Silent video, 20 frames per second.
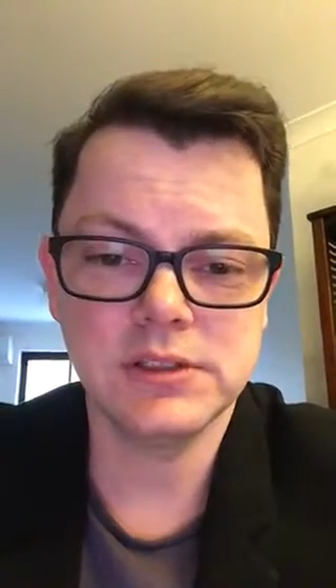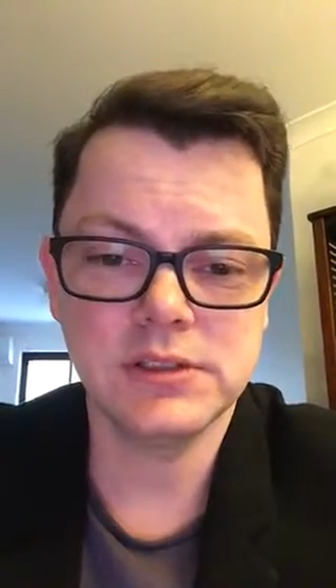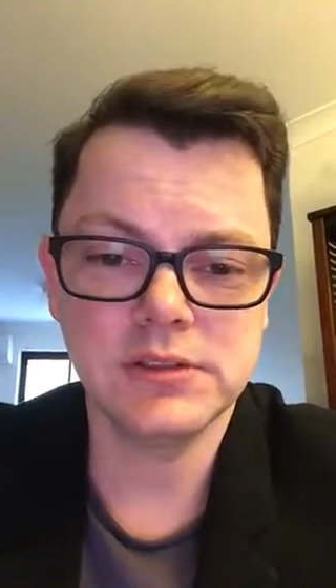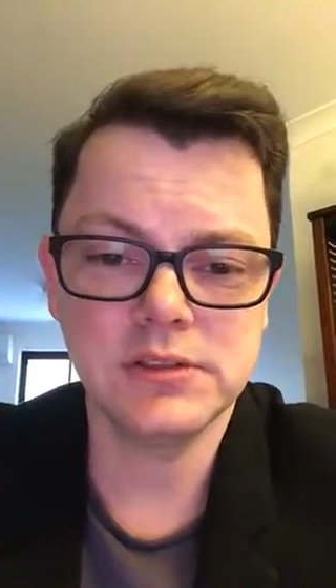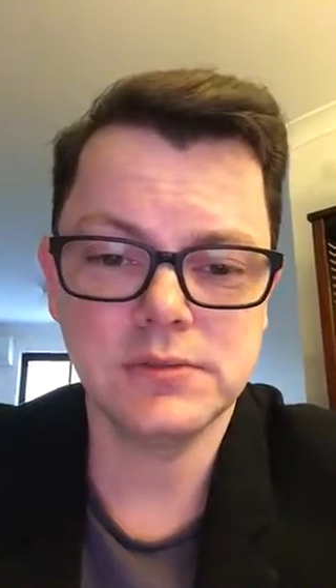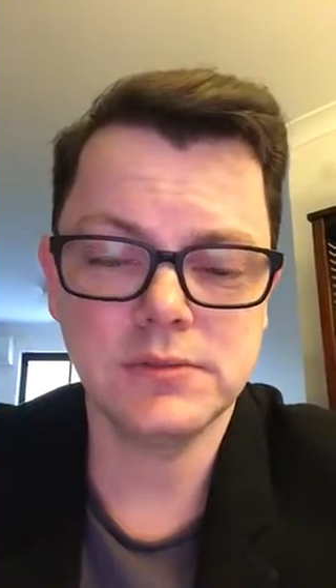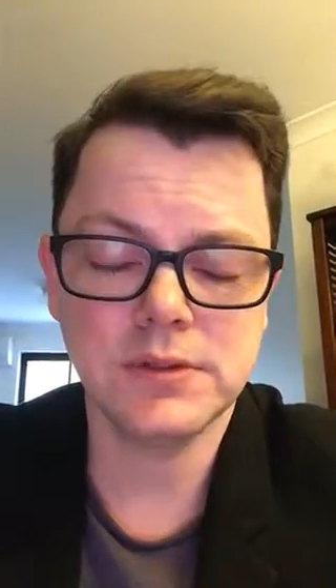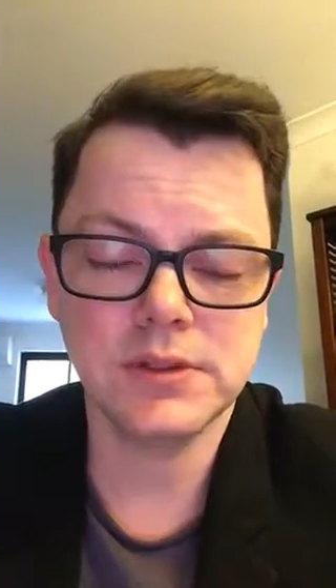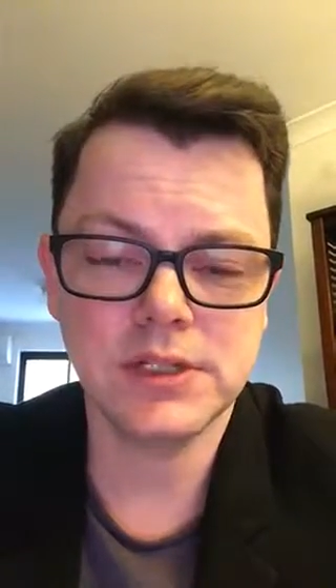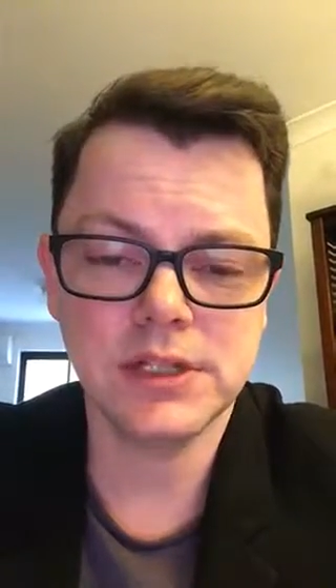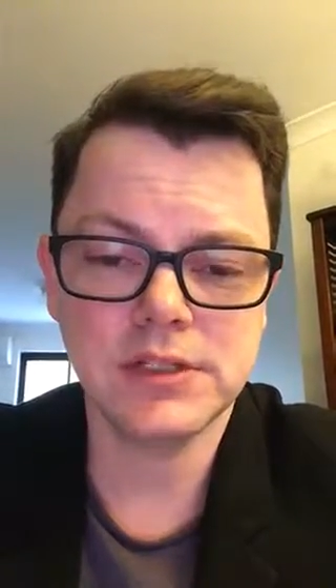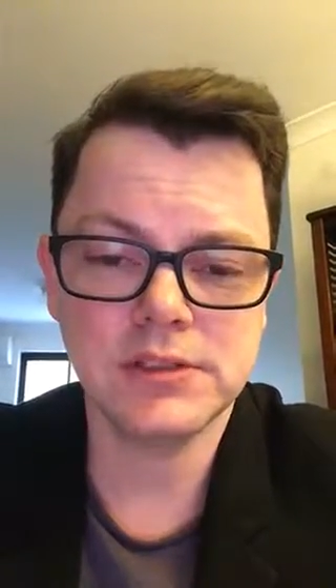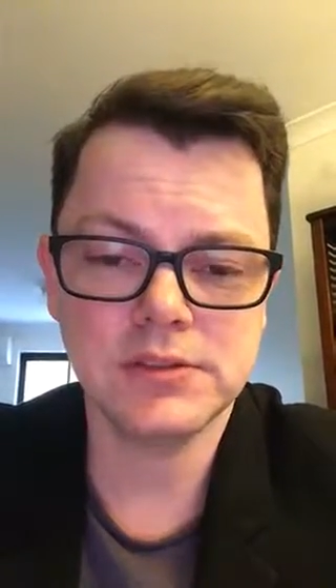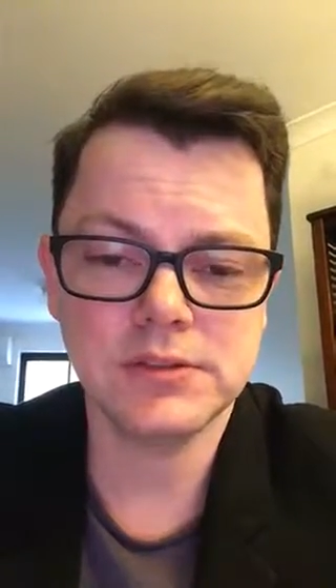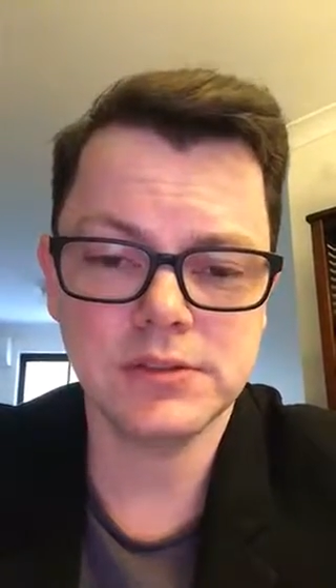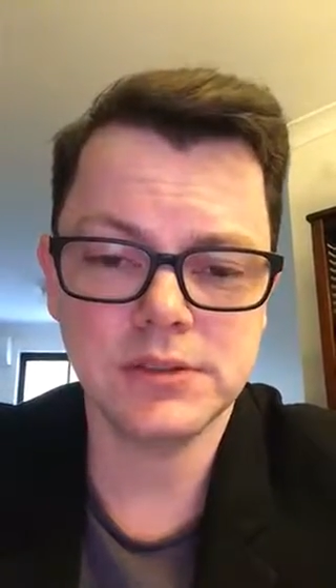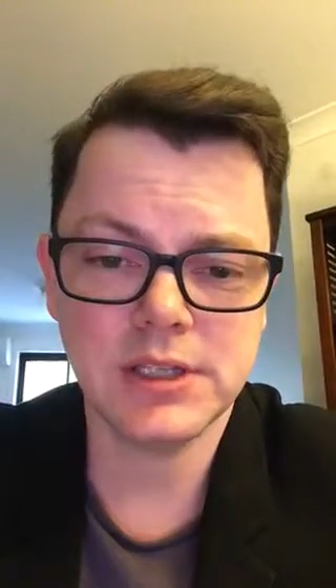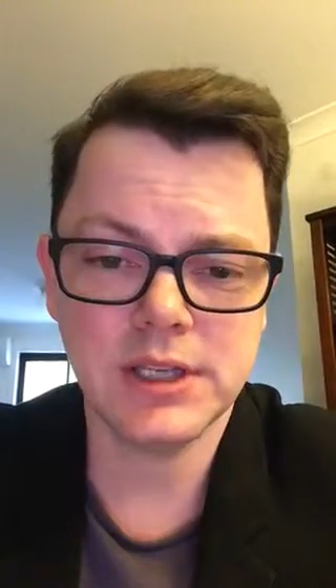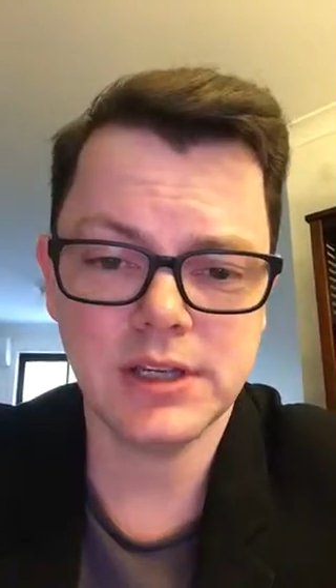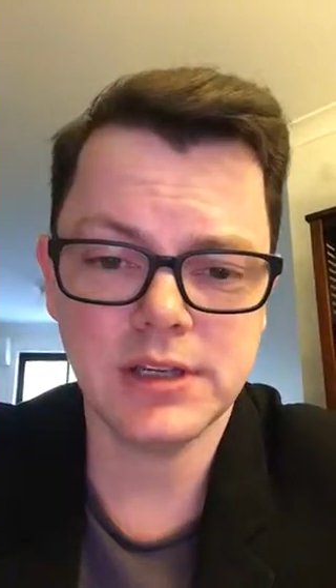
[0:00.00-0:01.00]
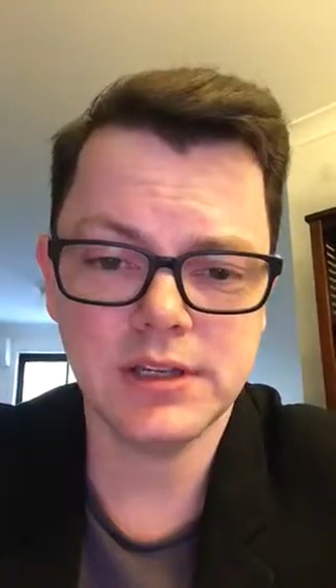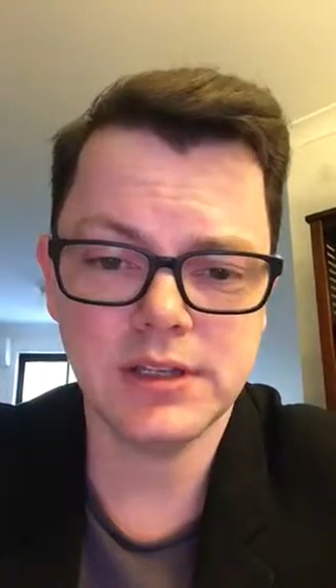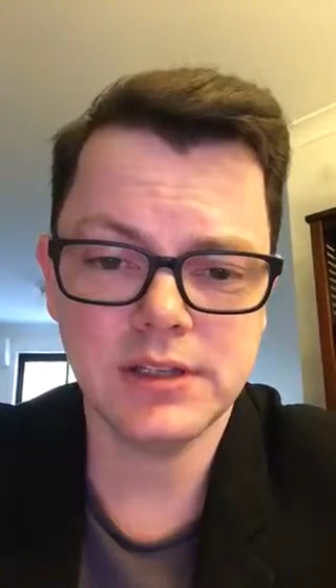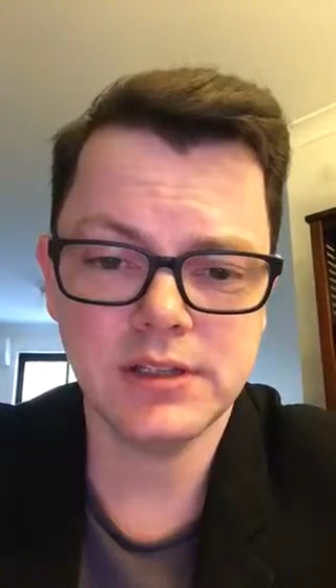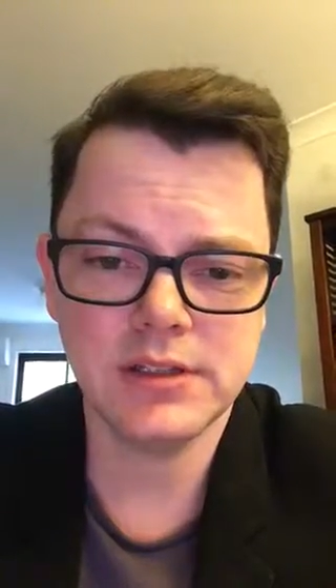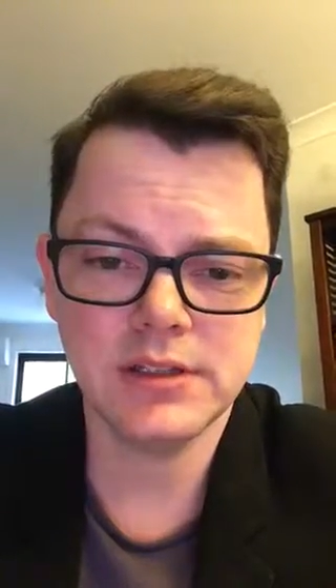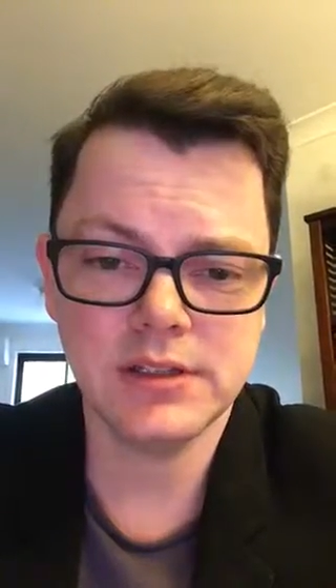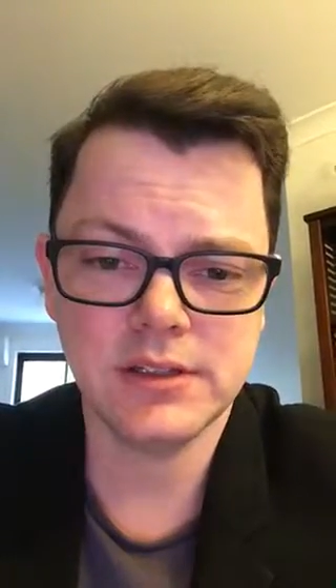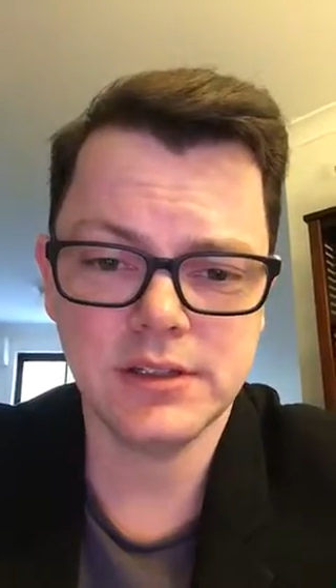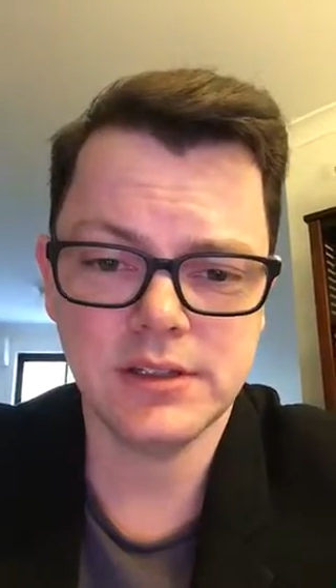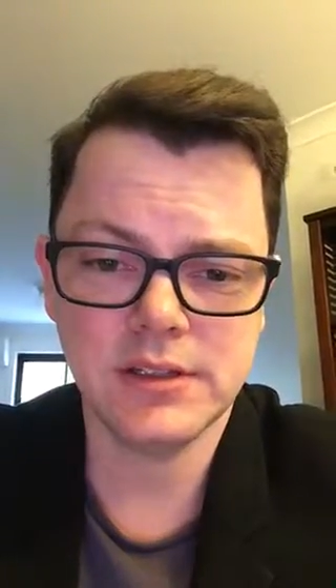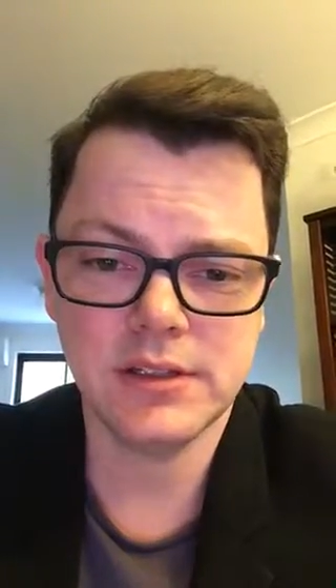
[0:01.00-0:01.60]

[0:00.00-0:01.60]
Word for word: into financial accounting